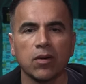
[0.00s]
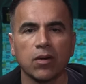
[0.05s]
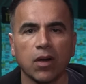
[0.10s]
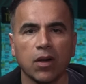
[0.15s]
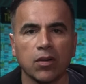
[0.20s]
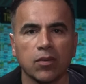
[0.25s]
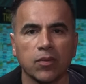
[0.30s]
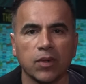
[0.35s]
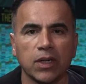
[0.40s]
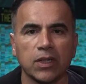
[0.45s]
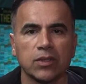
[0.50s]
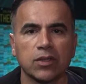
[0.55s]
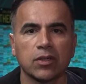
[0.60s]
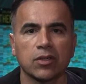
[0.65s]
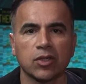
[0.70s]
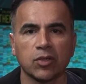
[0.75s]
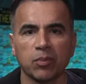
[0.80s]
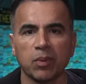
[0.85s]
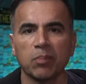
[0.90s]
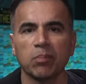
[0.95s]
long range
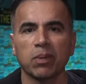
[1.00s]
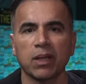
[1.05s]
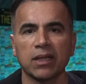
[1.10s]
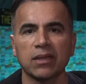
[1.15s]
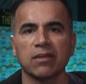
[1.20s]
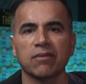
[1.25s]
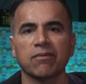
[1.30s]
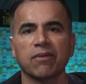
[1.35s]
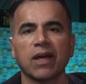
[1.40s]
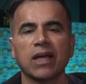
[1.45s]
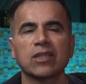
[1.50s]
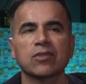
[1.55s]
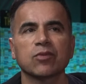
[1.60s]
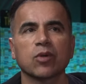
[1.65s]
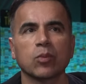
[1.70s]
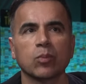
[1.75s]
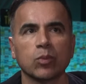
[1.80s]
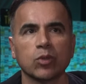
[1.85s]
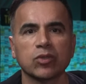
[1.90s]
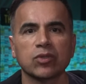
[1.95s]
should be plenty fast
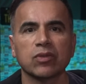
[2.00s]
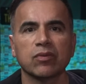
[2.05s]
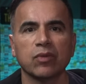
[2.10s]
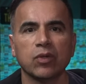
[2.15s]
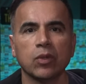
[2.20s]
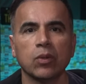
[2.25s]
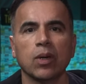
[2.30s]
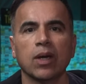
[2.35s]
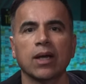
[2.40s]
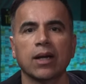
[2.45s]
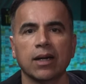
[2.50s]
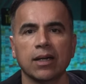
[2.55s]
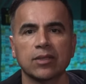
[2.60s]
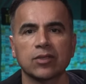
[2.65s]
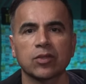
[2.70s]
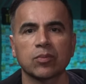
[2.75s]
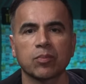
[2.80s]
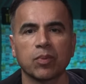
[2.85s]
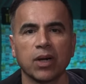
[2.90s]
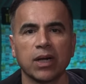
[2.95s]
for most of you at a
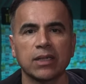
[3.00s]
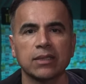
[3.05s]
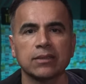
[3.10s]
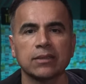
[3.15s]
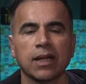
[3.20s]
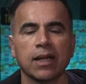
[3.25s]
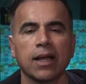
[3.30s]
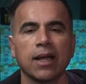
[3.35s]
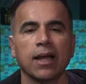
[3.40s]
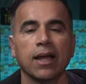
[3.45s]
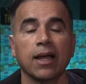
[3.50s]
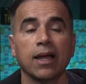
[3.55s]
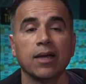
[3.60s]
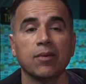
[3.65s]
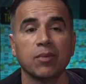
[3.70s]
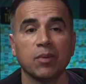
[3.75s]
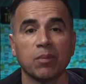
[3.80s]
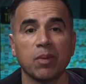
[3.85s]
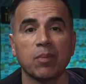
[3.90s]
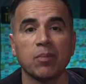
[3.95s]
lesser price. And
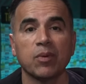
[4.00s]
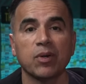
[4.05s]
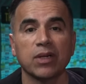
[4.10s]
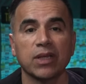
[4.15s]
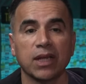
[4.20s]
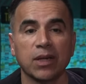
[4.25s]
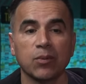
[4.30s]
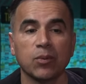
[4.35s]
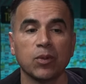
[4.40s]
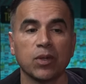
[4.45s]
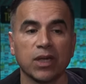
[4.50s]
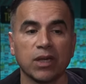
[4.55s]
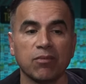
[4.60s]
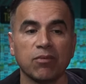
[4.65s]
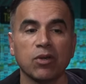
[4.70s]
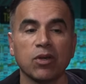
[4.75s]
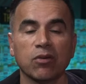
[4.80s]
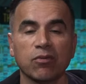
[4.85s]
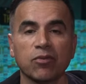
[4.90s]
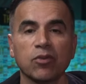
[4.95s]
remember that it will give
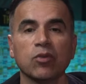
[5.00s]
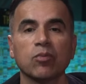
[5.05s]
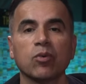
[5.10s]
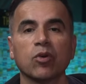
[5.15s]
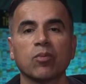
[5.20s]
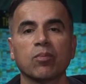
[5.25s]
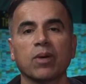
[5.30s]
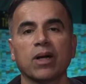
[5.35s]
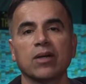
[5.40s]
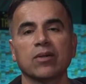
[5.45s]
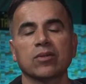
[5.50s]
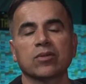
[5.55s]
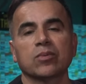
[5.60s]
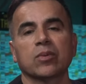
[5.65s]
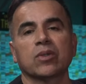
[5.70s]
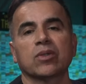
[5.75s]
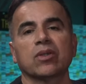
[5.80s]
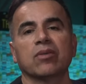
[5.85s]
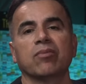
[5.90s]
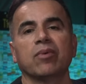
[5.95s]
you a few more miles
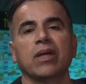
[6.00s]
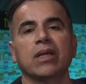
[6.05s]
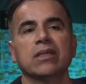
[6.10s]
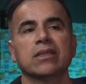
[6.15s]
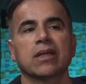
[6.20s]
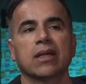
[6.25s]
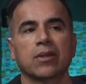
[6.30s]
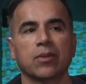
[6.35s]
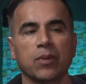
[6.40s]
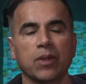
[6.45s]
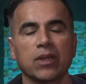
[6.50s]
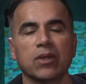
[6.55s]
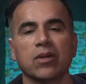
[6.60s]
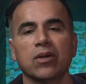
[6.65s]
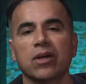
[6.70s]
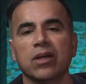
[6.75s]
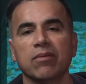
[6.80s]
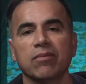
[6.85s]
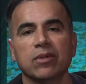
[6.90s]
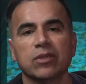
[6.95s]
worth of range at
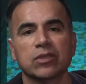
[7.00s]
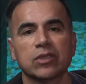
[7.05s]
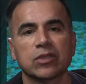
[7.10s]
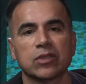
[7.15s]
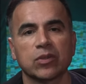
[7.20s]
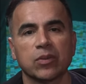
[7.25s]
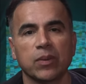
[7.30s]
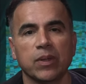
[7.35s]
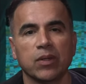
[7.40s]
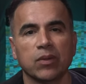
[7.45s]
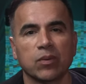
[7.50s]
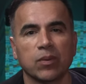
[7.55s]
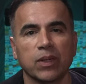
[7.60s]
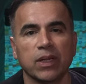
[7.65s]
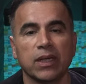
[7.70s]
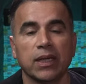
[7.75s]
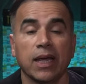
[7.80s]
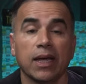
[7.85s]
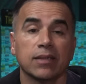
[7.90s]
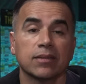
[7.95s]
330 versus 303.
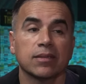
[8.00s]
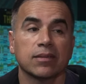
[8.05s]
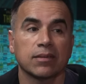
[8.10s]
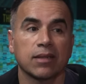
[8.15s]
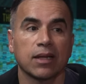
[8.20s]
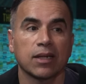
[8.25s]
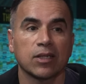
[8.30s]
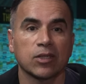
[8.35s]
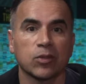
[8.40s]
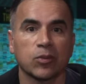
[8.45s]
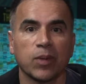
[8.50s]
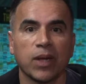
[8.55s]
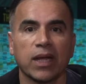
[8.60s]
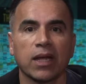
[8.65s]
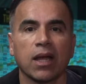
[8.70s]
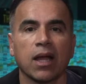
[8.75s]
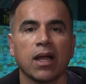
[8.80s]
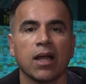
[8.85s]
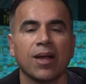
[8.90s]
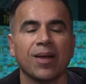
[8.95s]
Yes, it's not as
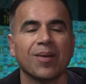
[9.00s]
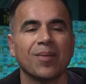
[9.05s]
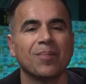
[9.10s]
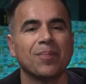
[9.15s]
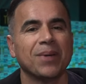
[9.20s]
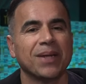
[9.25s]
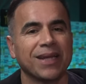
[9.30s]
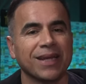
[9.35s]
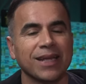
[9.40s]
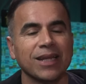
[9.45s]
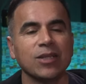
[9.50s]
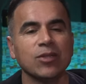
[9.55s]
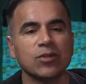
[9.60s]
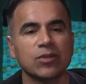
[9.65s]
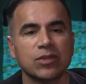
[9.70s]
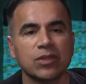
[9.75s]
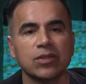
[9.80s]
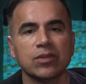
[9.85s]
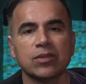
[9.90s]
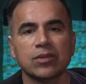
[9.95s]
quick, but you can do
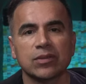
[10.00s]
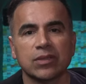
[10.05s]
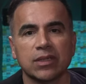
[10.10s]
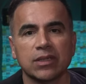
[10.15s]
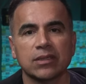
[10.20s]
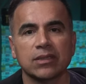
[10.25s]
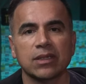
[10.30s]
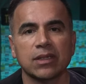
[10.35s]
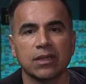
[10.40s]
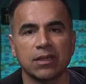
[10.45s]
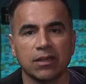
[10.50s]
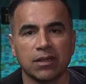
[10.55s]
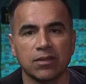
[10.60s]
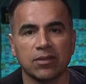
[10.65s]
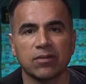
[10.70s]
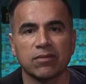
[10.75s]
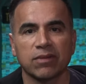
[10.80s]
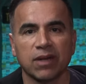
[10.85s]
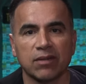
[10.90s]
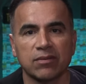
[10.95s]
0 to 60 in
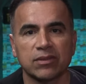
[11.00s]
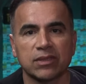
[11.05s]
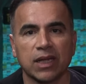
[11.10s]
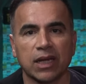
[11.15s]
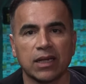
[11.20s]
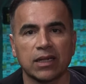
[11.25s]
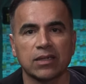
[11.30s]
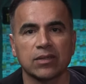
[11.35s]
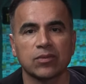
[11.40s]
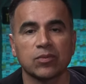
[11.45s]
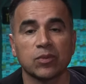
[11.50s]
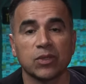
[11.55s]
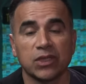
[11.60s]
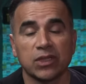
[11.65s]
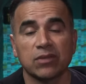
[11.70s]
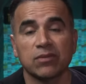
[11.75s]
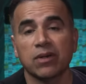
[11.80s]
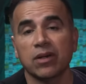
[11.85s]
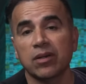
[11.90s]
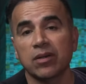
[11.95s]
under 5 seconds, which
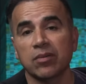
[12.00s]
is very